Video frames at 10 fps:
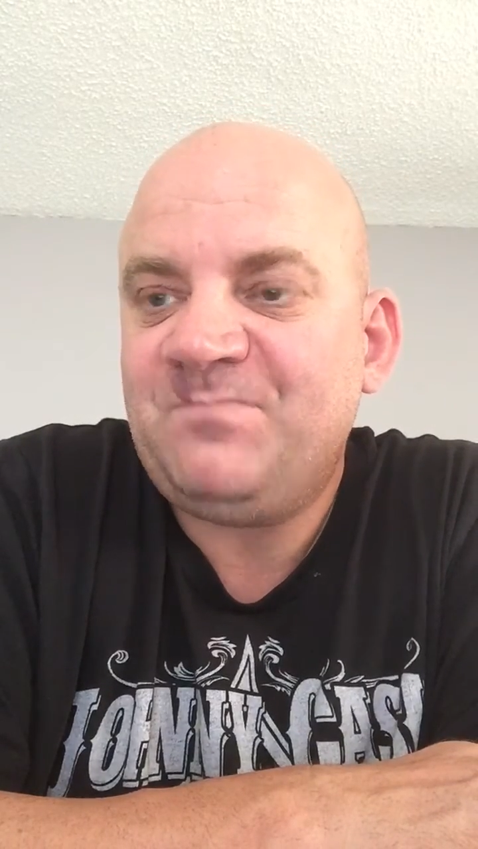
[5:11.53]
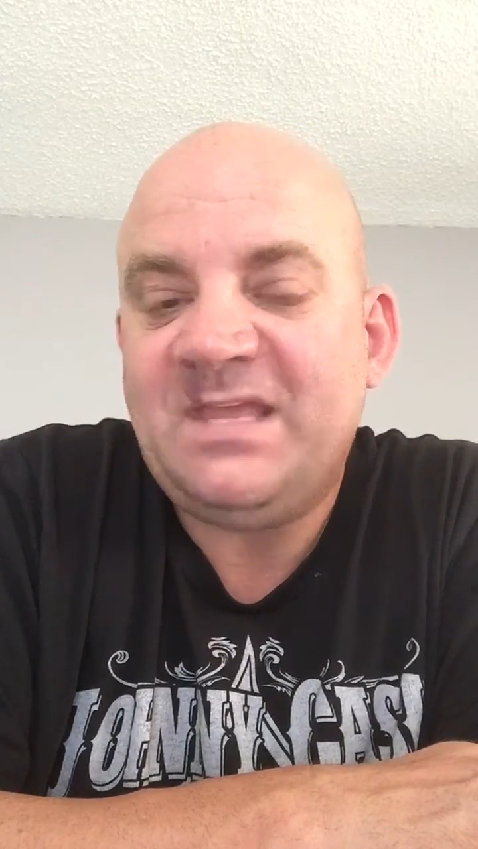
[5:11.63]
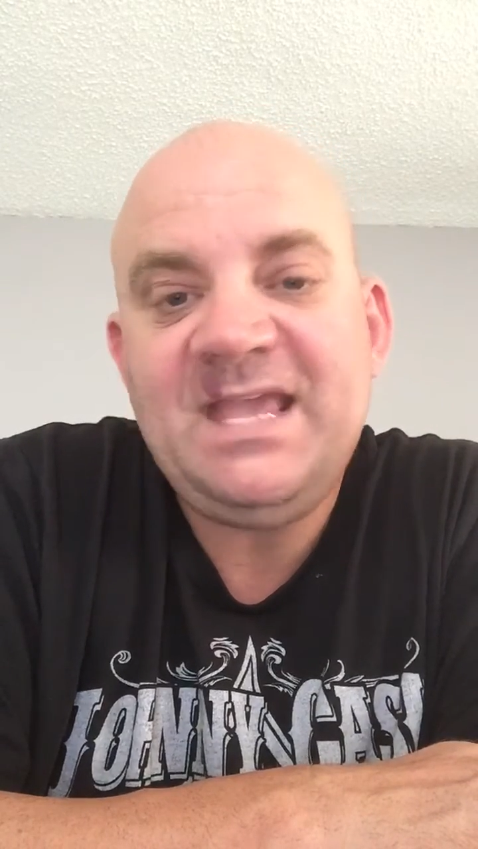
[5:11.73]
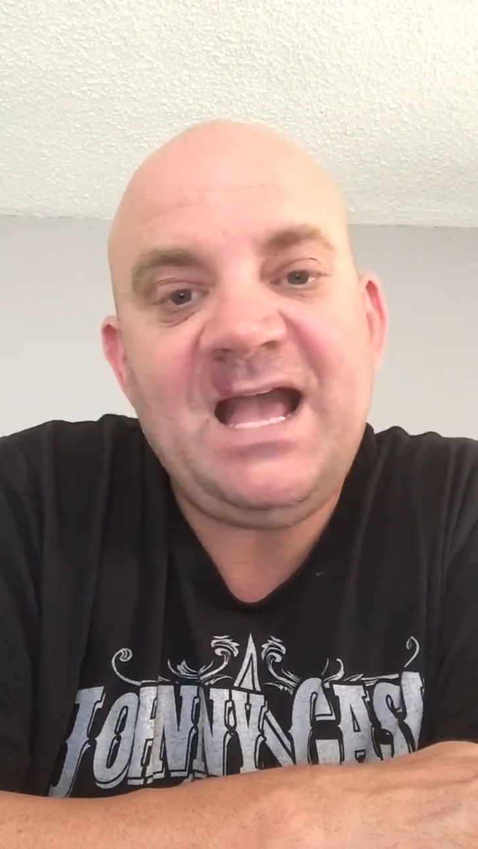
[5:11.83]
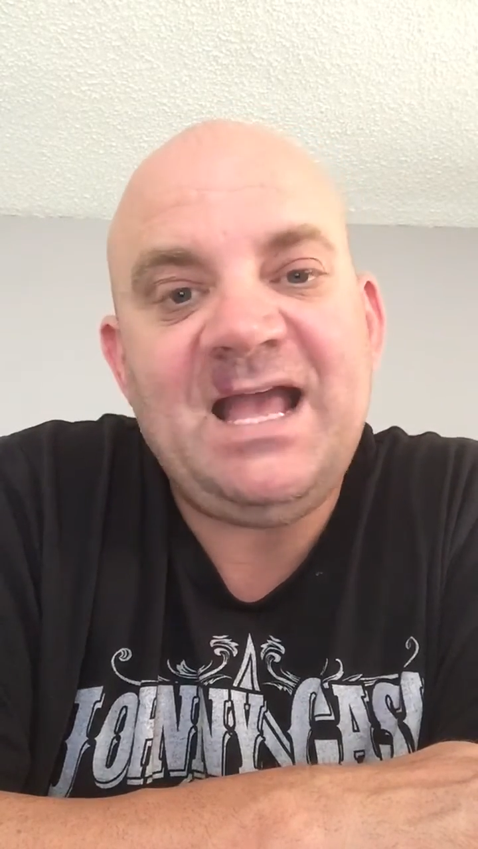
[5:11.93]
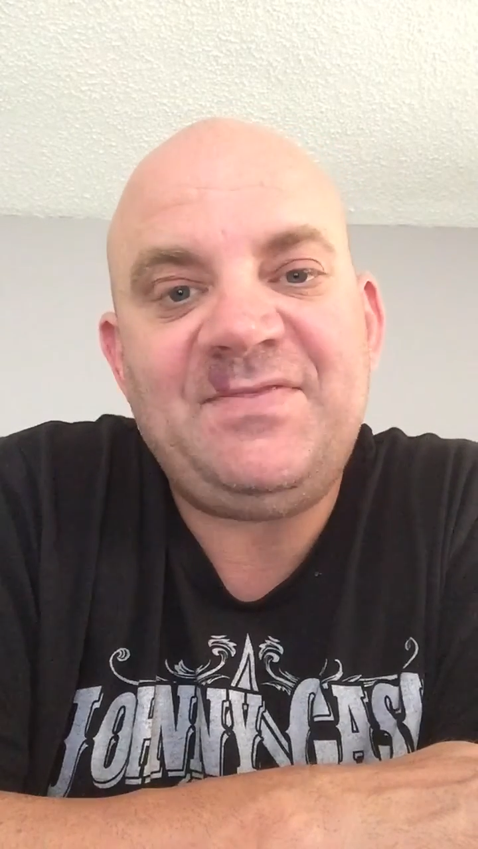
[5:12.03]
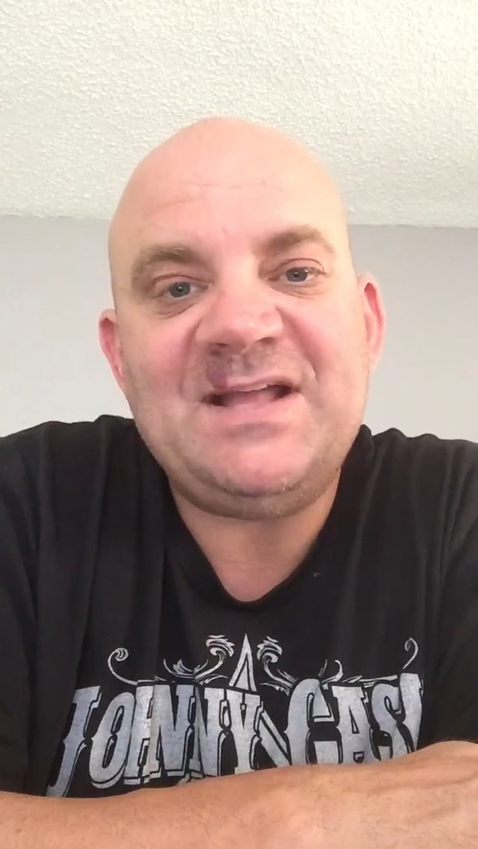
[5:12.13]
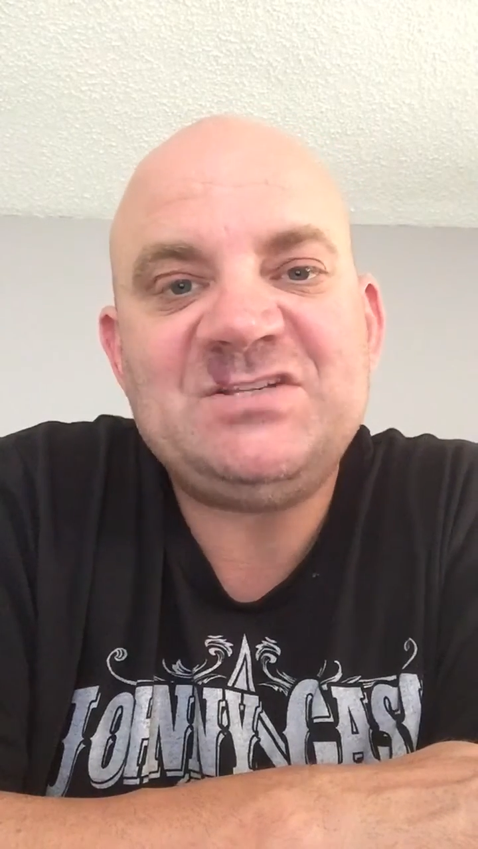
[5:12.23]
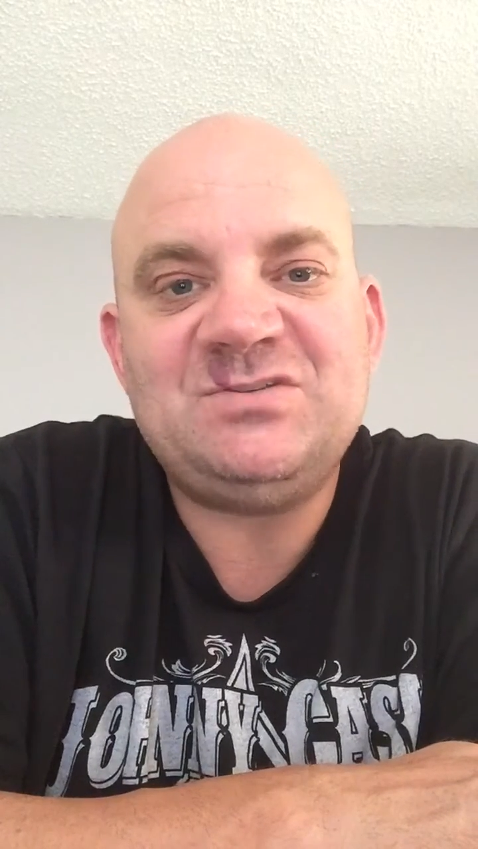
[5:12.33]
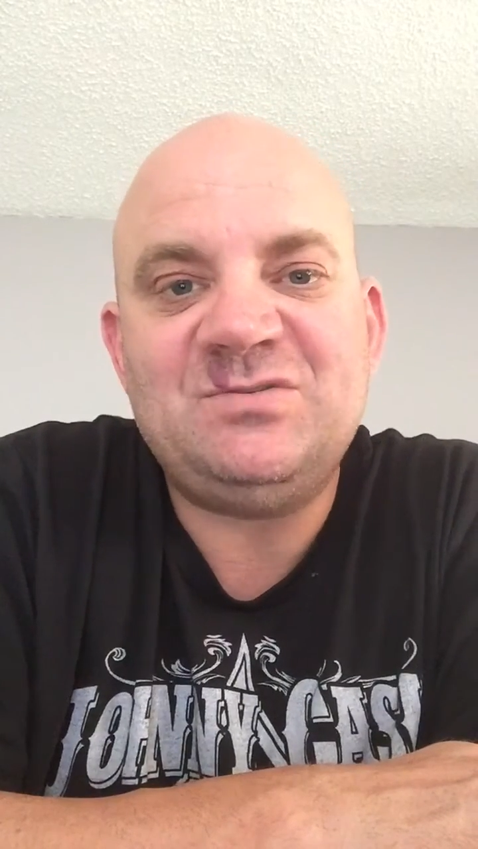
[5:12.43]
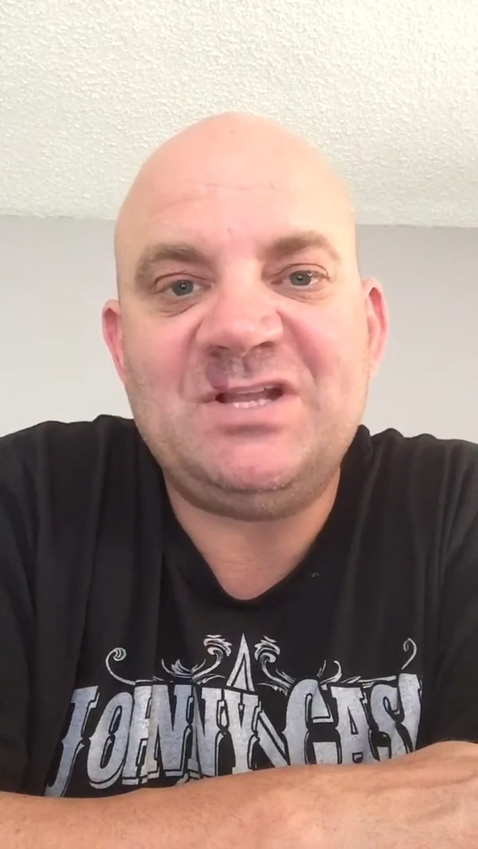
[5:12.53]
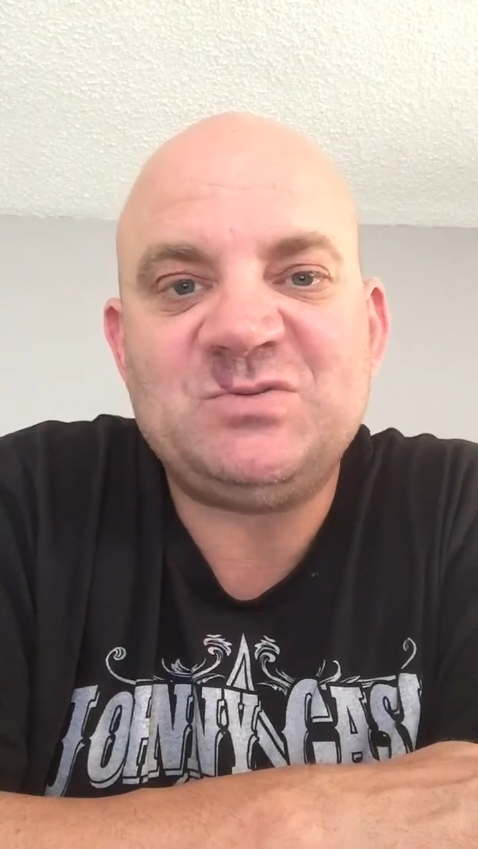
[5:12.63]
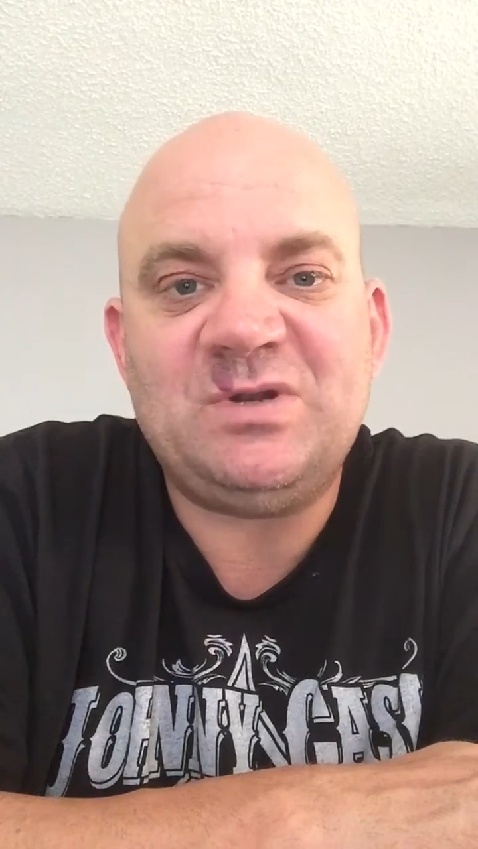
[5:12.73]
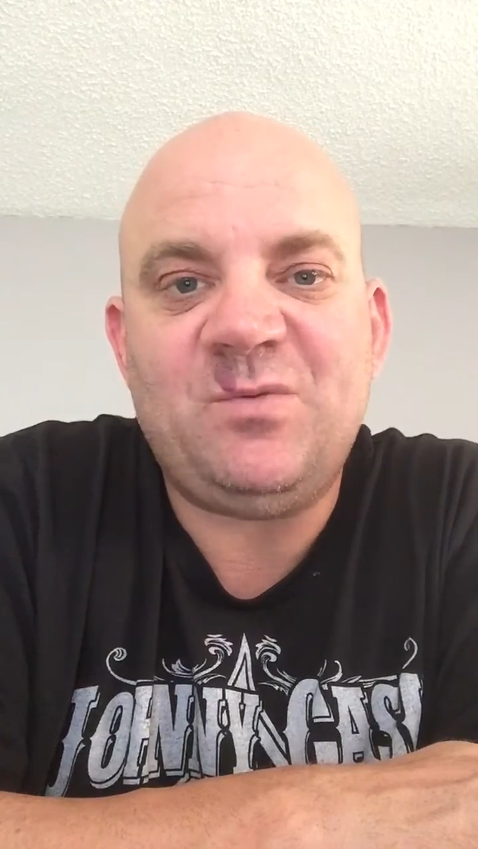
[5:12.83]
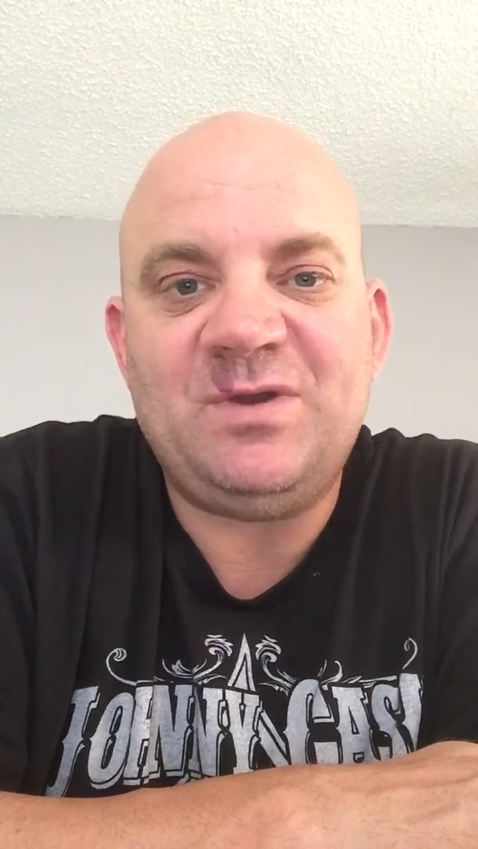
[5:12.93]
yeah, and that's that's
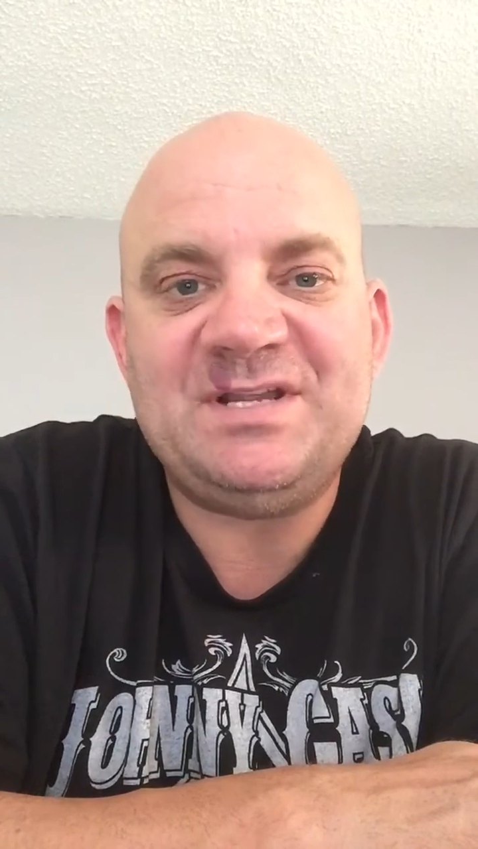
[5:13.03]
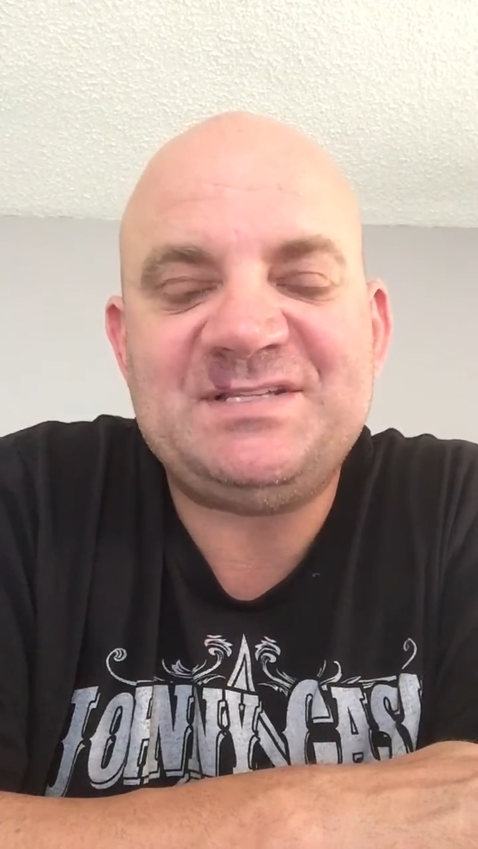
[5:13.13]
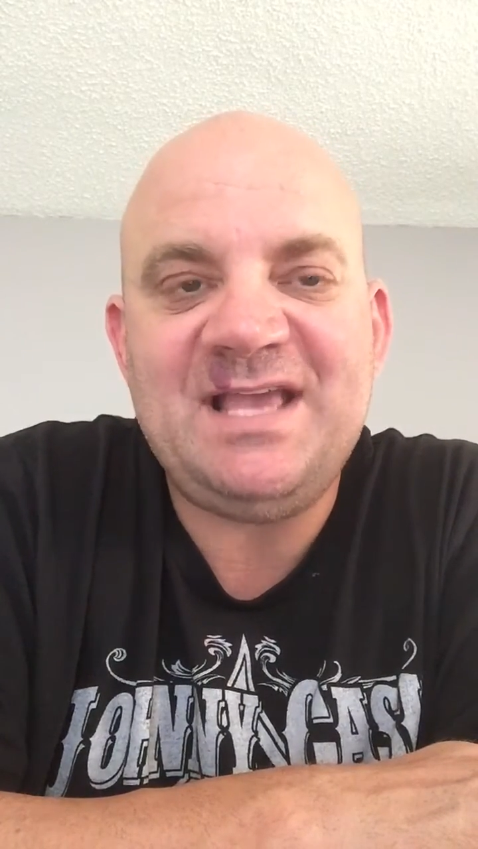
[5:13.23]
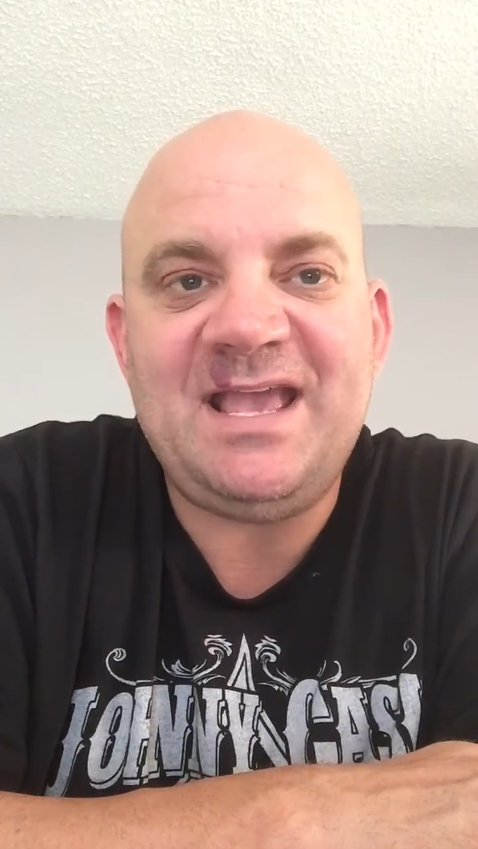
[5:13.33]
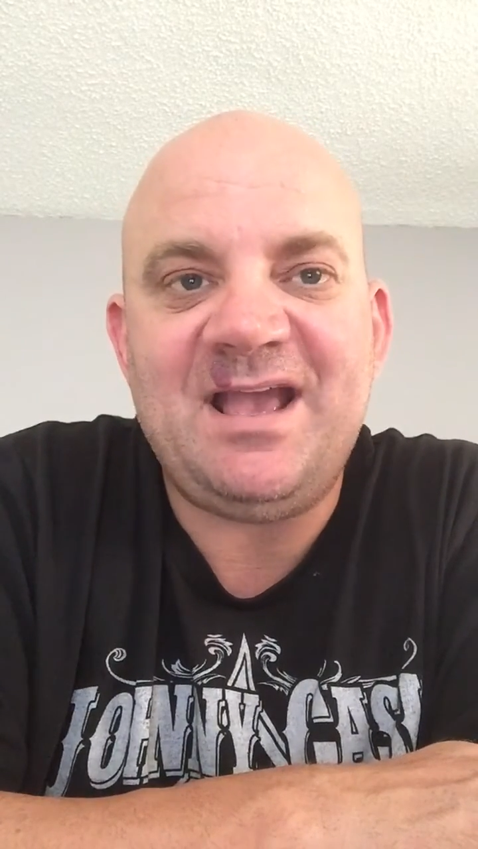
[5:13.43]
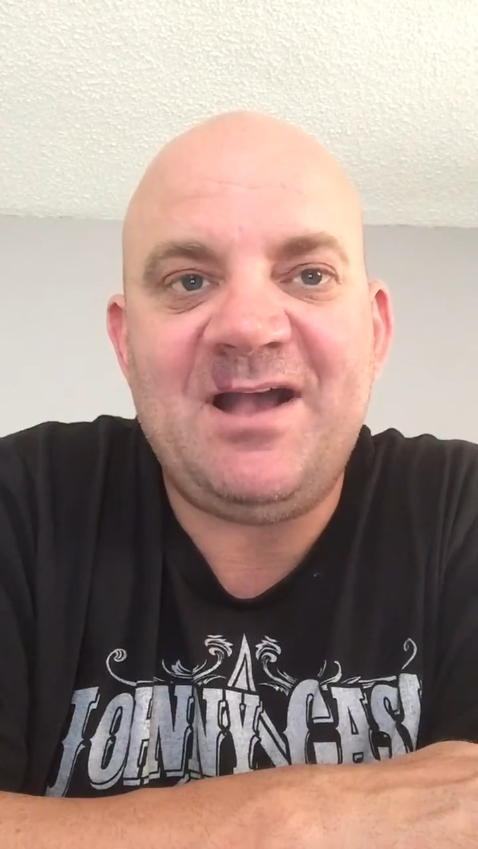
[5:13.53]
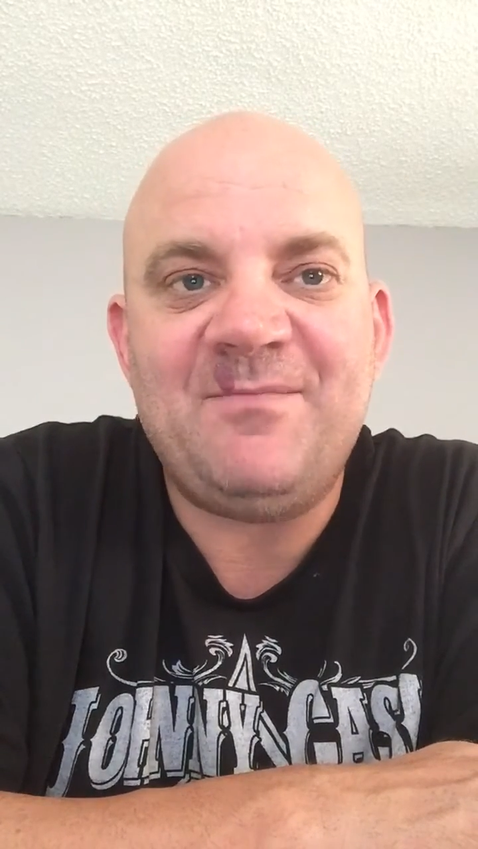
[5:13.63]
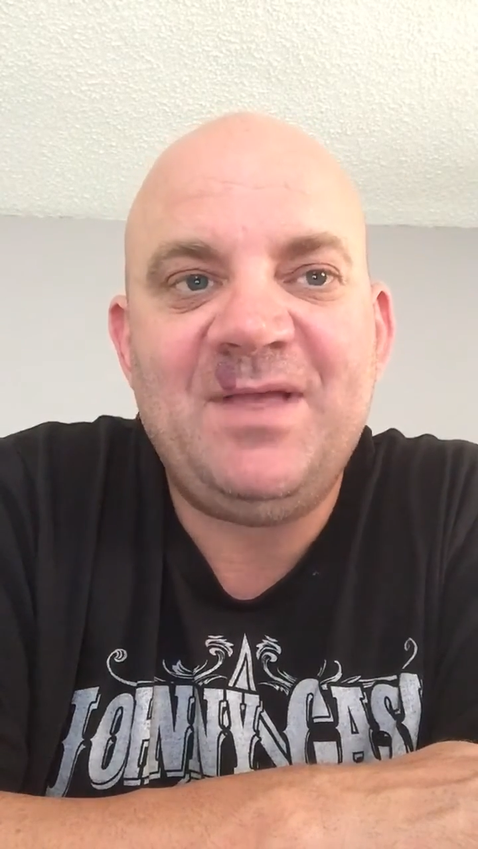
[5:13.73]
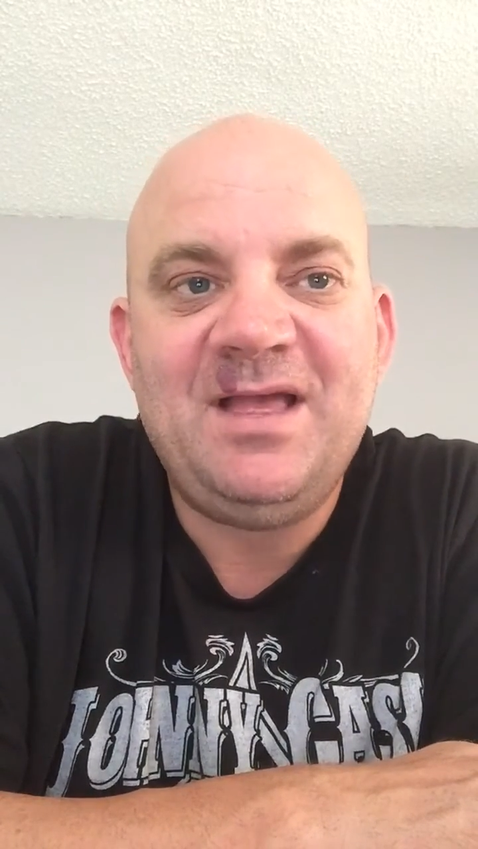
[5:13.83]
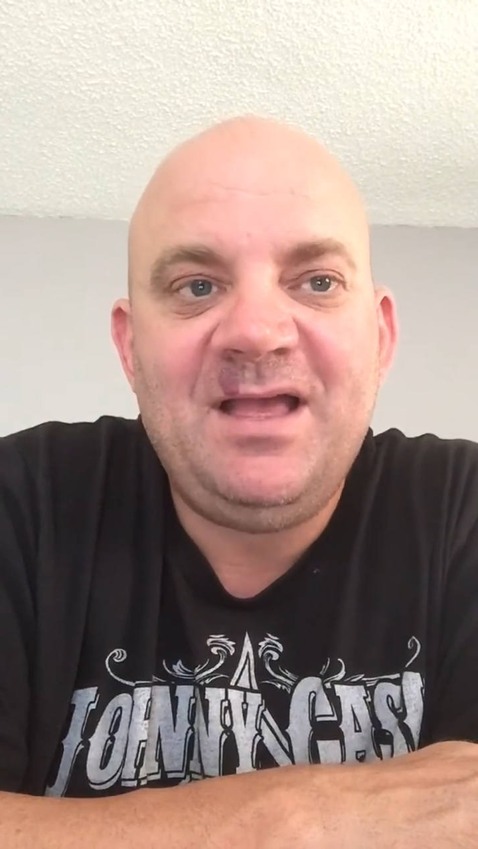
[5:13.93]
what I wanted to say um,